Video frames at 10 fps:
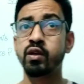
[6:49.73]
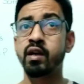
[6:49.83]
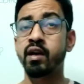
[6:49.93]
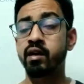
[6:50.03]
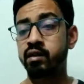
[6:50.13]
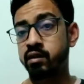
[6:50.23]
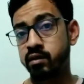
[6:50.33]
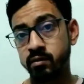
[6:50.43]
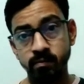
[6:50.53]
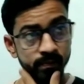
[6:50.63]
And
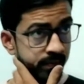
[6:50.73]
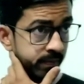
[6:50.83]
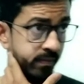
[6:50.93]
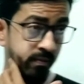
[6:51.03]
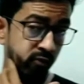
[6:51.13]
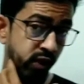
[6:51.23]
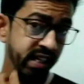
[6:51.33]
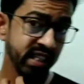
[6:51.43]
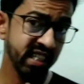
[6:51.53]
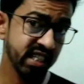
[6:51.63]
why
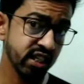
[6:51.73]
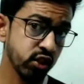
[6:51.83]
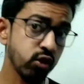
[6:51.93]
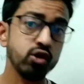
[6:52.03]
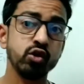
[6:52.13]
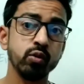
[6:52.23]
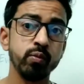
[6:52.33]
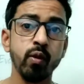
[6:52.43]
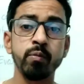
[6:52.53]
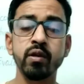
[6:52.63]
this is not so
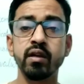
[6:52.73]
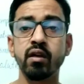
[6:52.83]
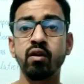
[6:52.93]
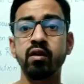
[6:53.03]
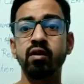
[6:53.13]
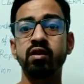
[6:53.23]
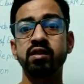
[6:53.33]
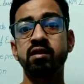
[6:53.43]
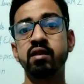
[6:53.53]
popular or not